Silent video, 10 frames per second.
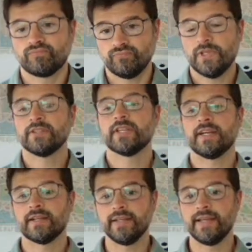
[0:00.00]

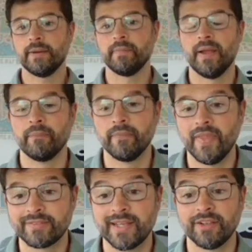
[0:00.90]
Exactly, yeah.
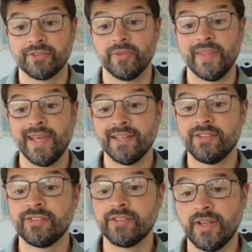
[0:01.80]
That's cached on the
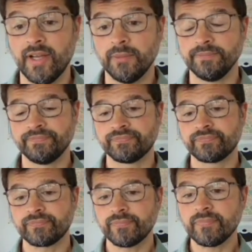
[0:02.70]
edge, and
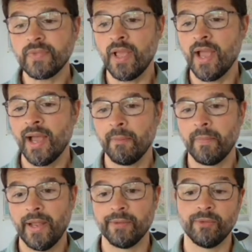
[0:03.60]

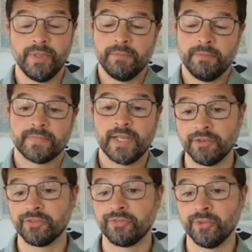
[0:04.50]
it will be
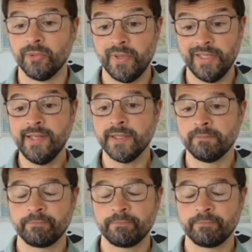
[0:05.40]
cached for a year.